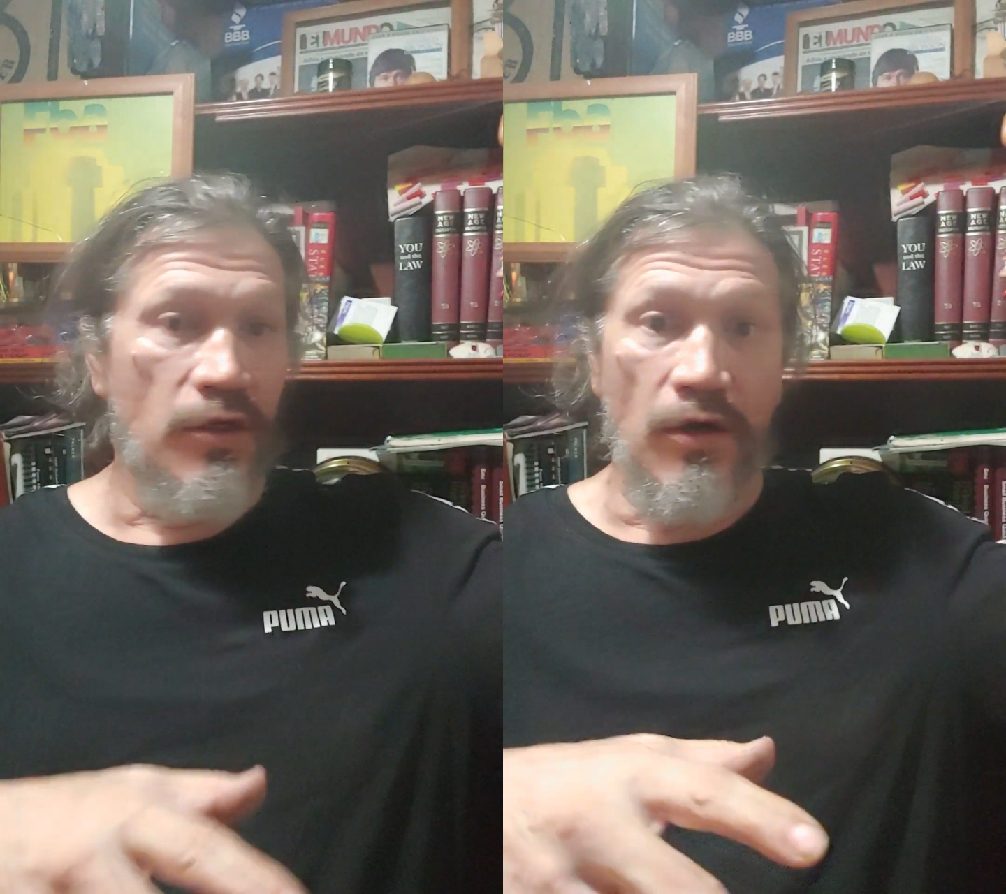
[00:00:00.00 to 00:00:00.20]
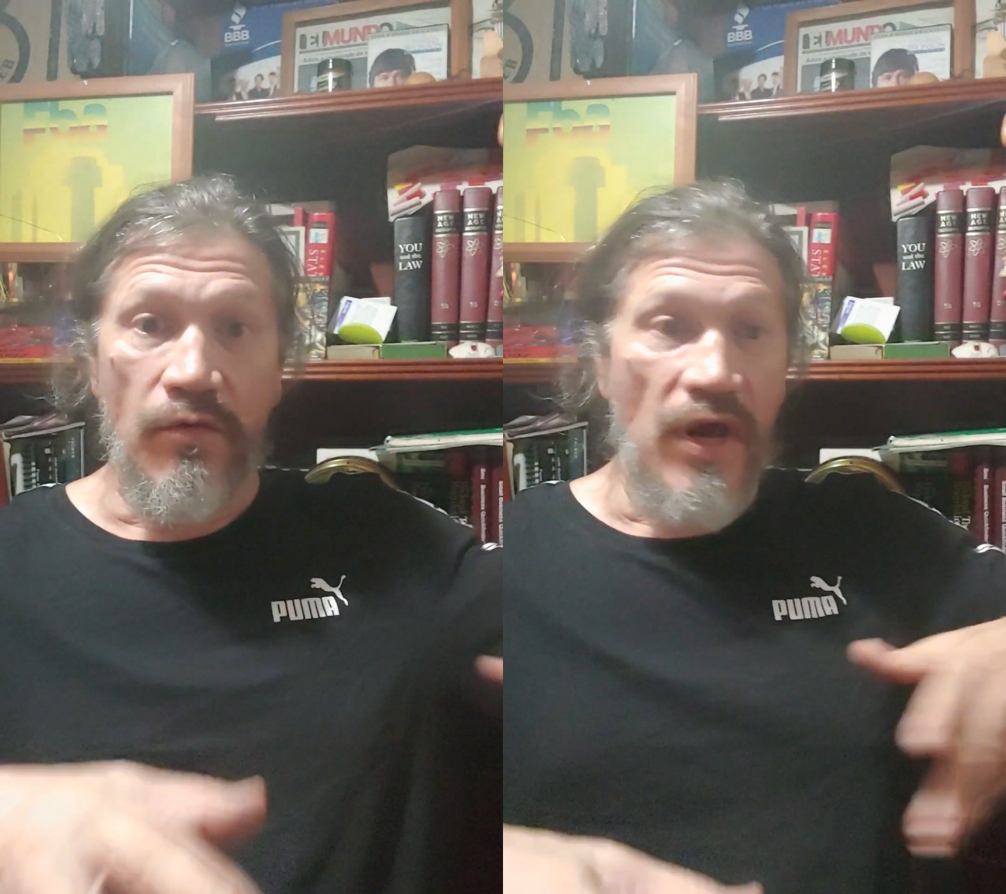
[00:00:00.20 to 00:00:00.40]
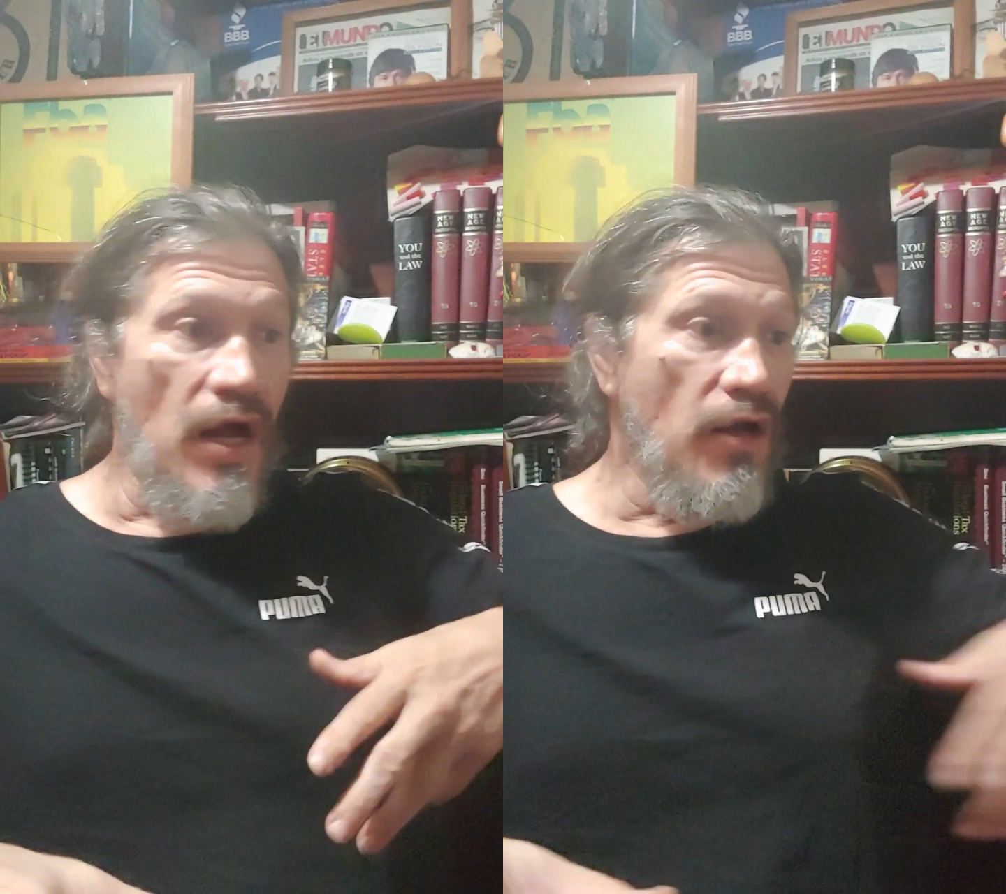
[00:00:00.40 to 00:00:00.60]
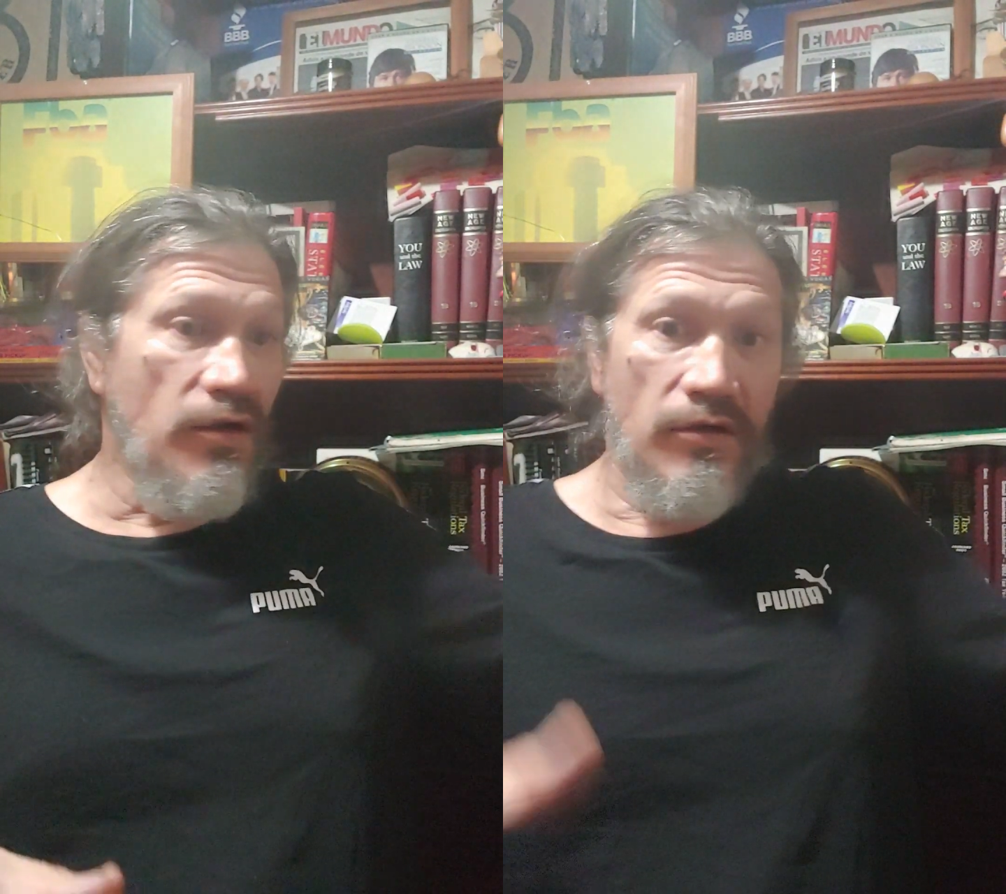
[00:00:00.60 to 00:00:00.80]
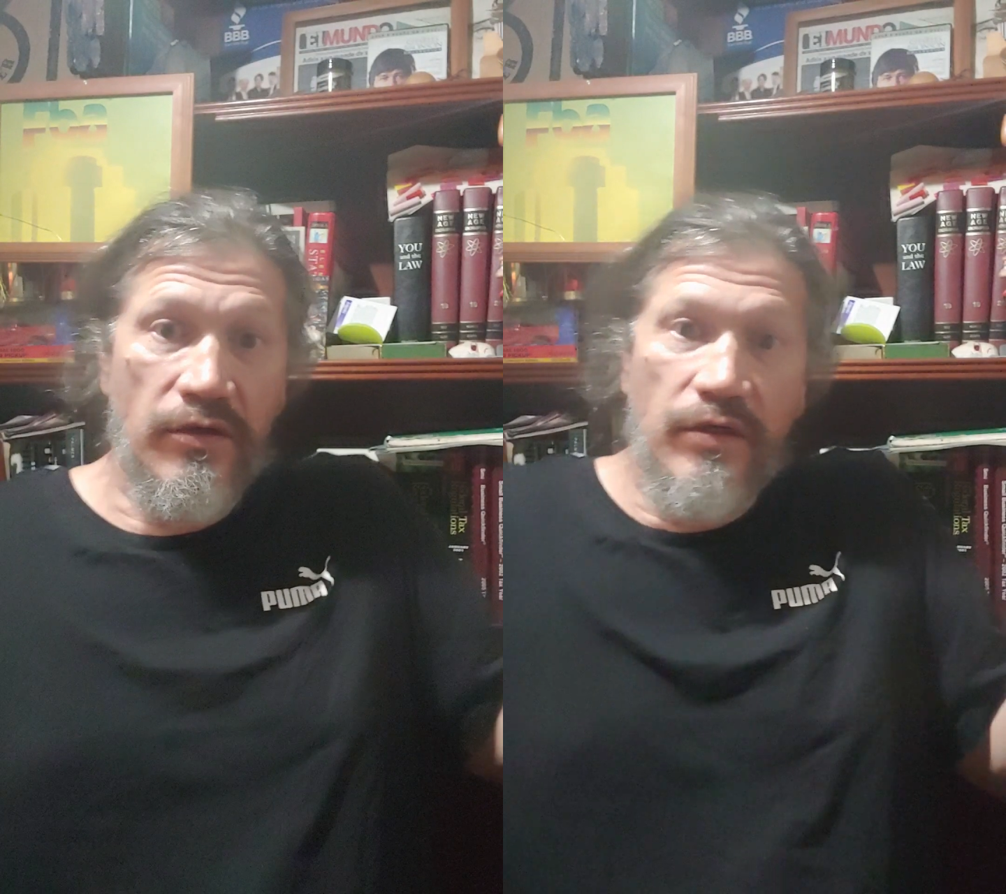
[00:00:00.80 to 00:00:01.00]
You're around
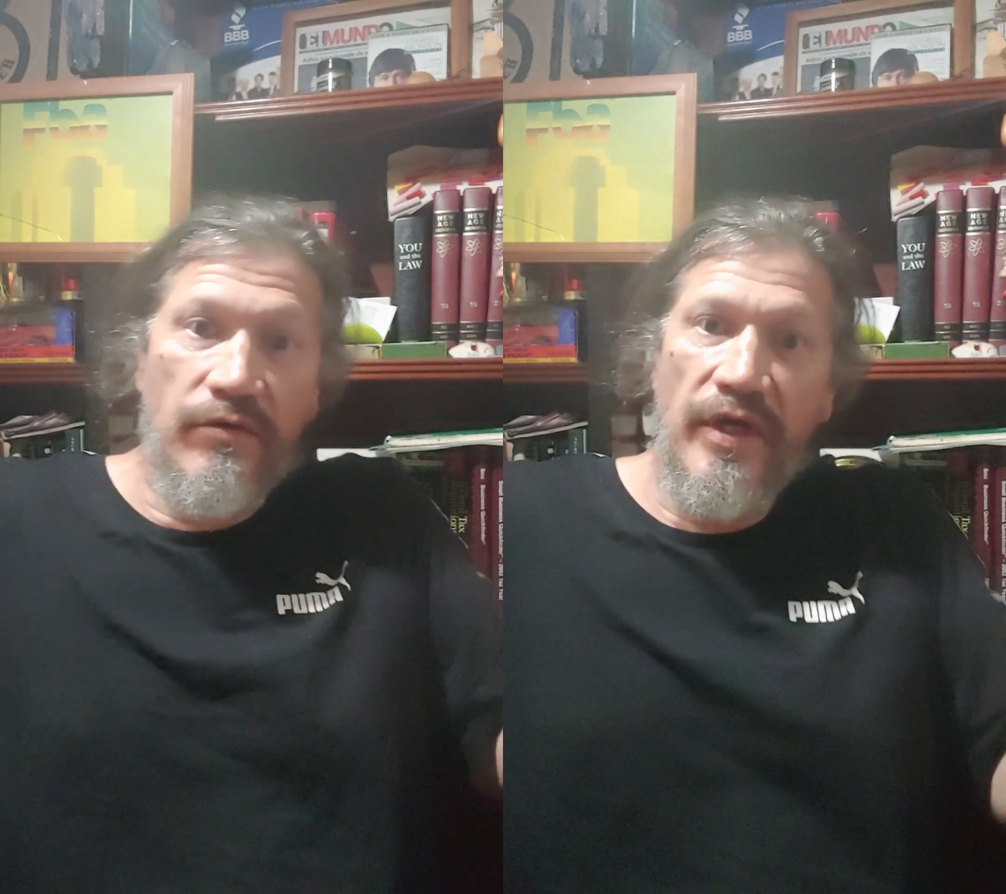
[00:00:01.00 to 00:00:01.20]
her, you know,